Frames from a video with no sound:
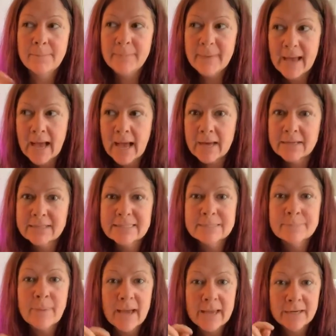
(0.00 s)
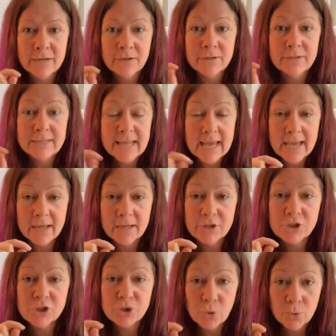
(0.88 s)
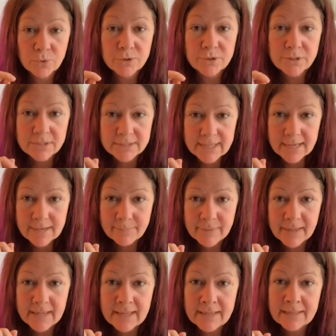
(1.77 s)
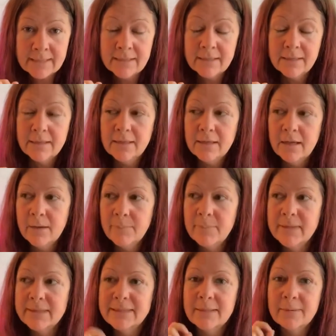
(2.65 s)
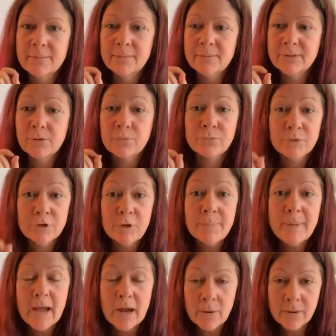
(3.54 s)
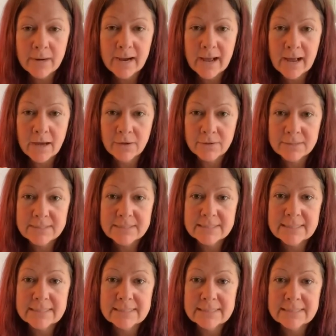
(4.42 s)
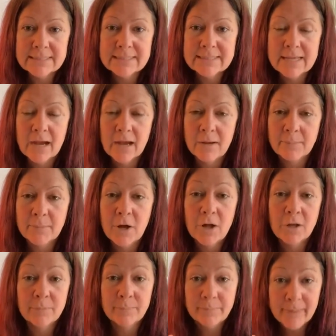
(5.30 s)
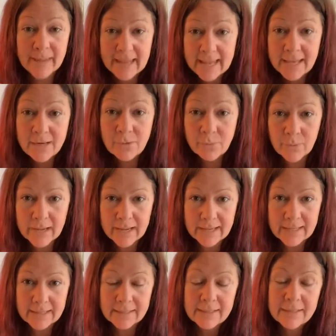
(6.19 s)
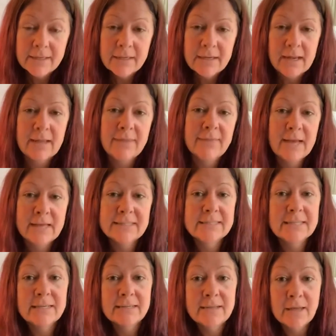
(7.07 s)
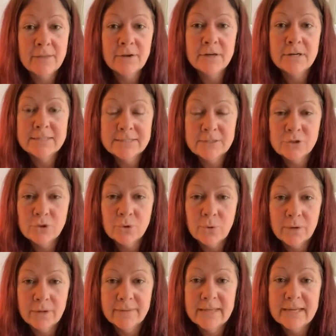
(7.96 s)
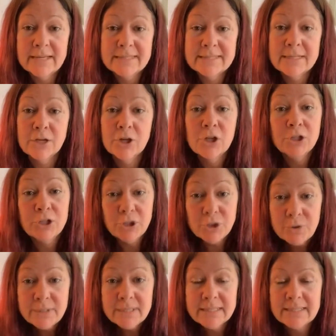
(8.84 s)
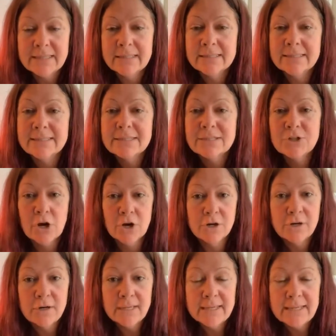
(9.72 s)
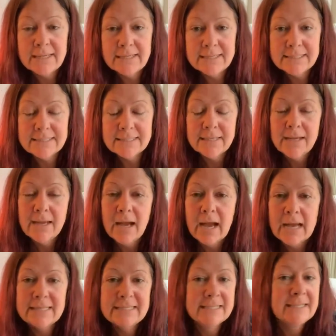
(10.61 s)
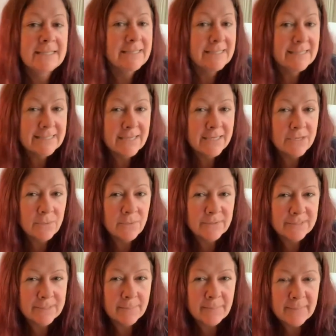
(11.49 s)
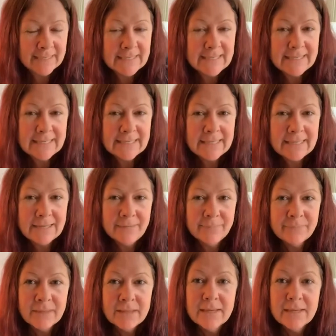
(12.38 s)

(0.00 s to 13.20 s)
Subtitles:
back, spinal, neck, shoulder type pain. But the real powerhouse is called Panaway, and that's another essential oil that is included in the starter kit. I didn't send it with the mini kit